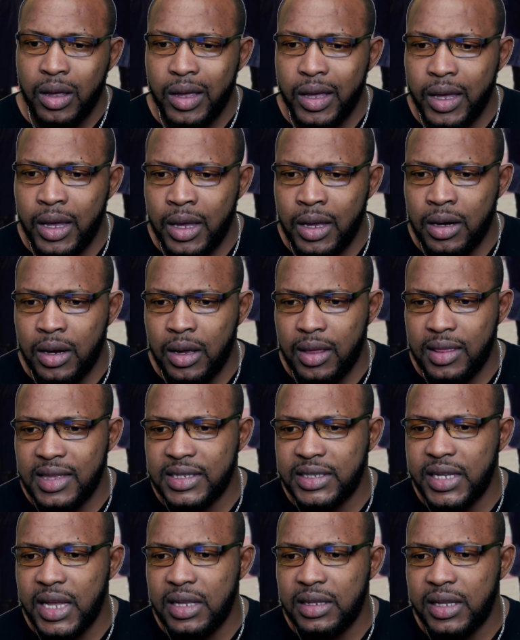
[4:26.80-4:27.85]
In the
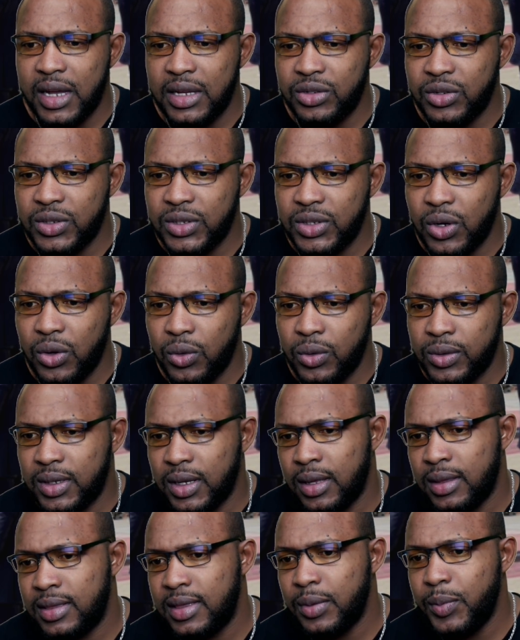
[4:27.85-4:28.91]
St. Andrew
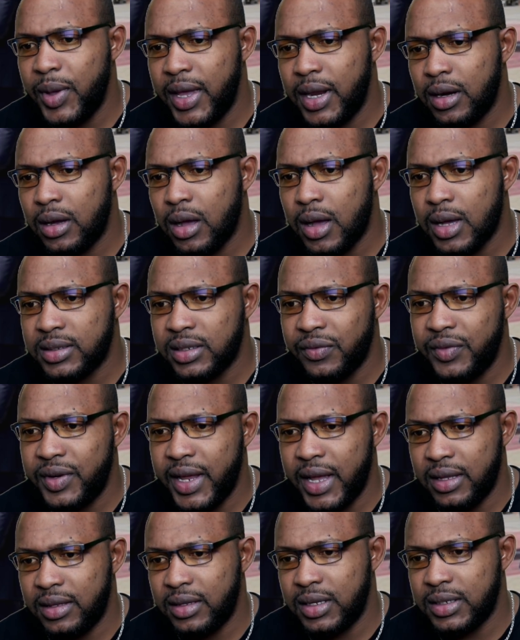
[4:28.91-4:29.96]
South, the main cause of
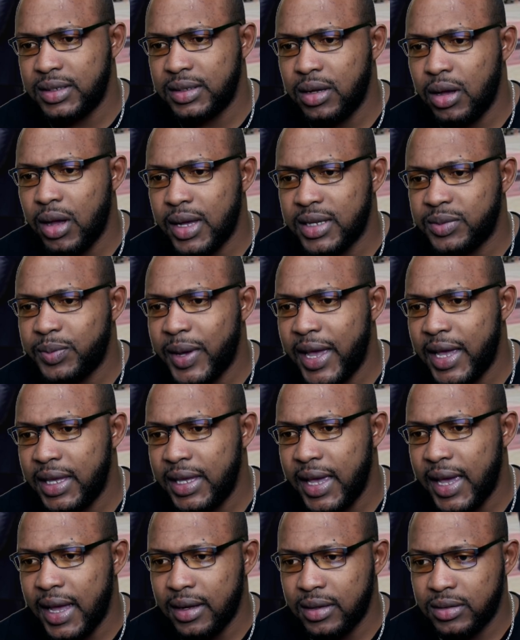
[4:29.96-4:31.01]
death is caused by
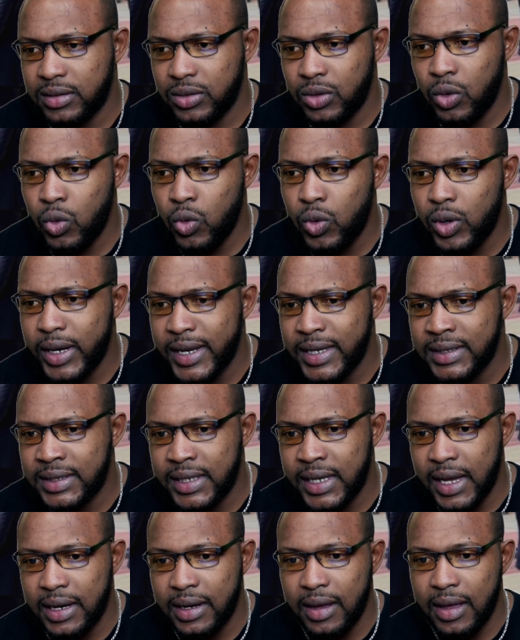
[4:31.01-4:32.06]
gangs. Holness
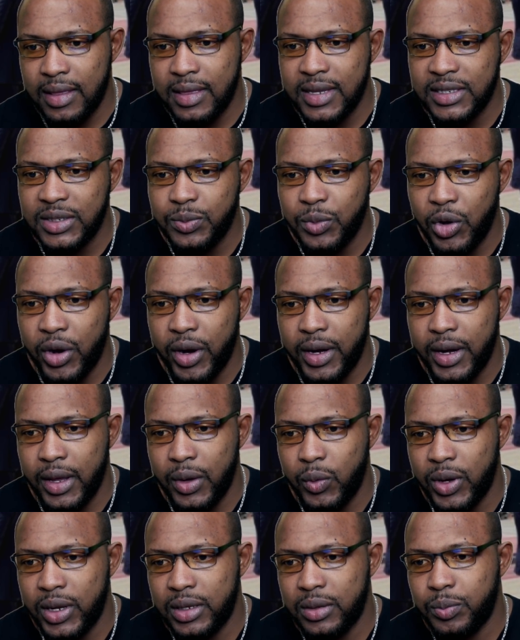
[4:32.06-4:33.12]
said this morning
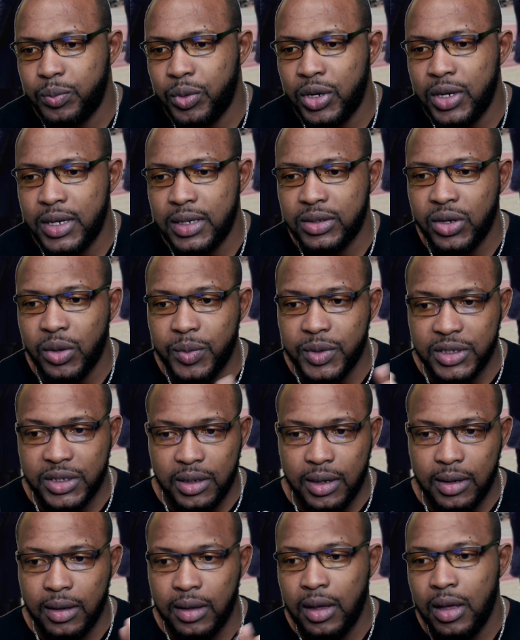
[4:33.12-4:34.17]
with Police
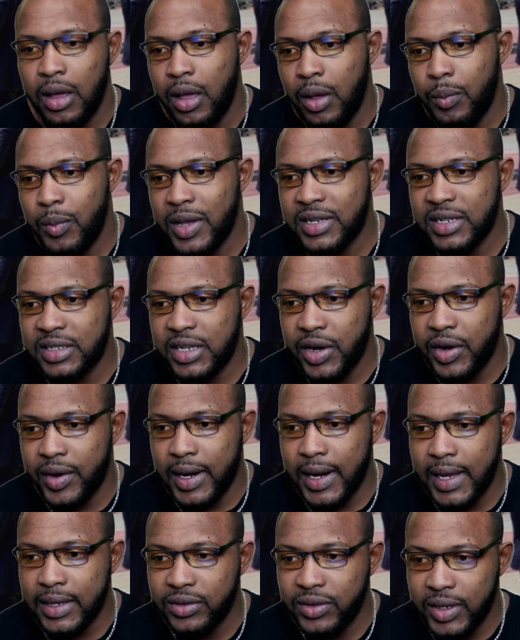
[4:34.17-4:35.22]
Commissioner Major General
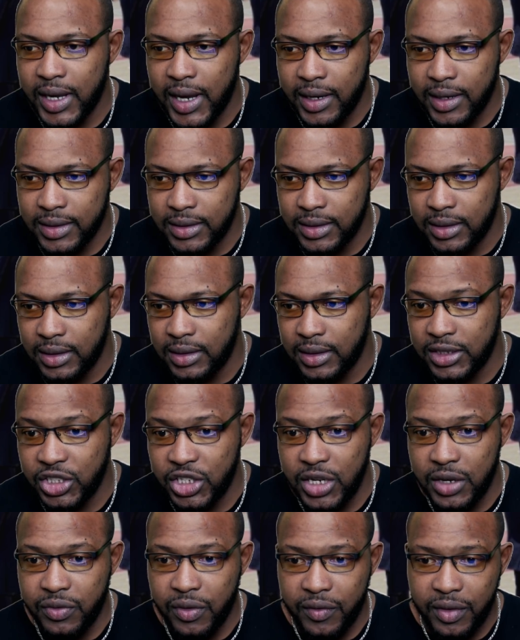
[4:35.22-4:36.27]
Anthony Anderson, the
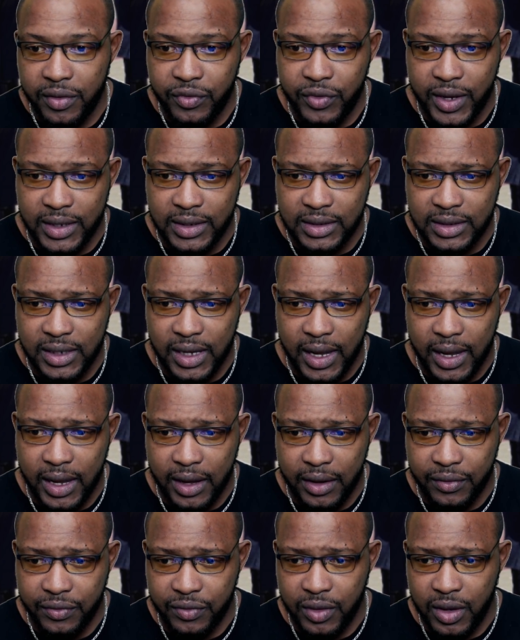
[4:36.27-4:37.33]
Chief of Defense
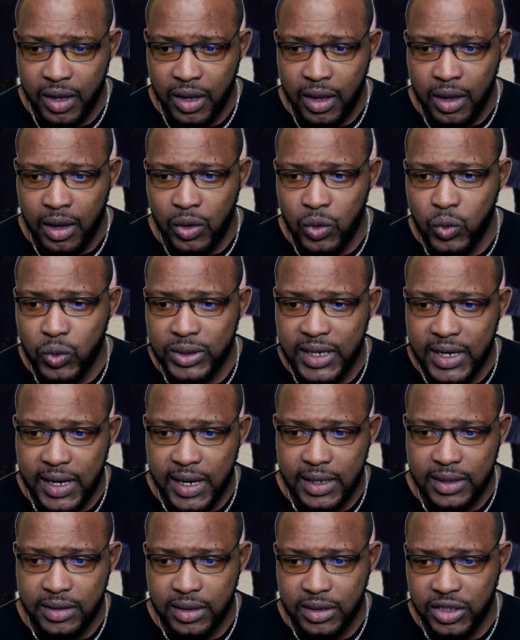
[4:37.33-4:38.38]
Staff,
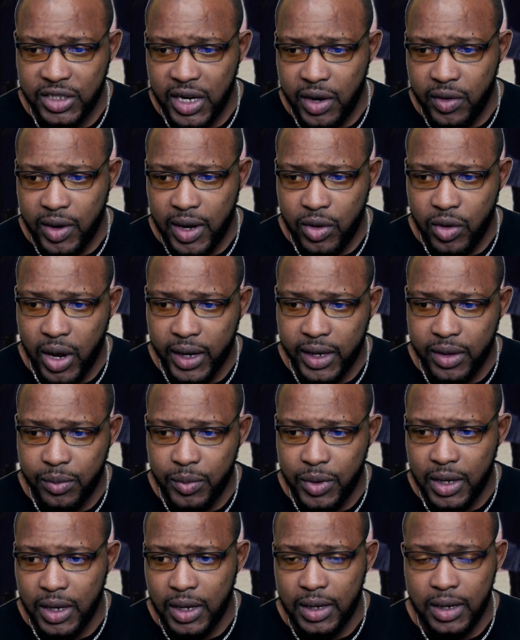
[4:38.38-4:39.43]
Lieutenant General Rocky
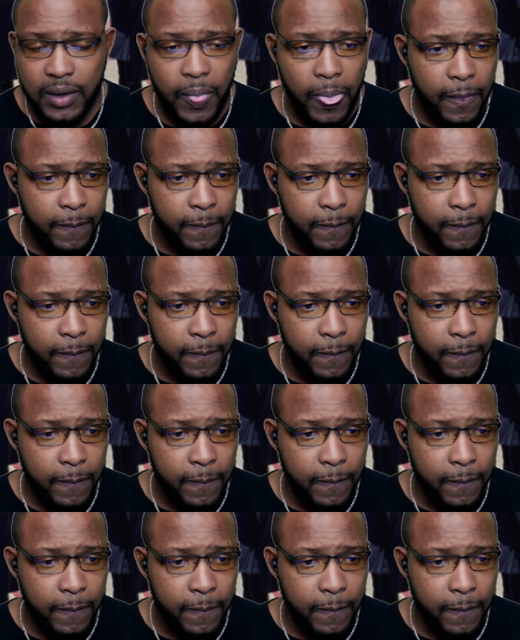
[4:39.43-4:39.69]
Mead,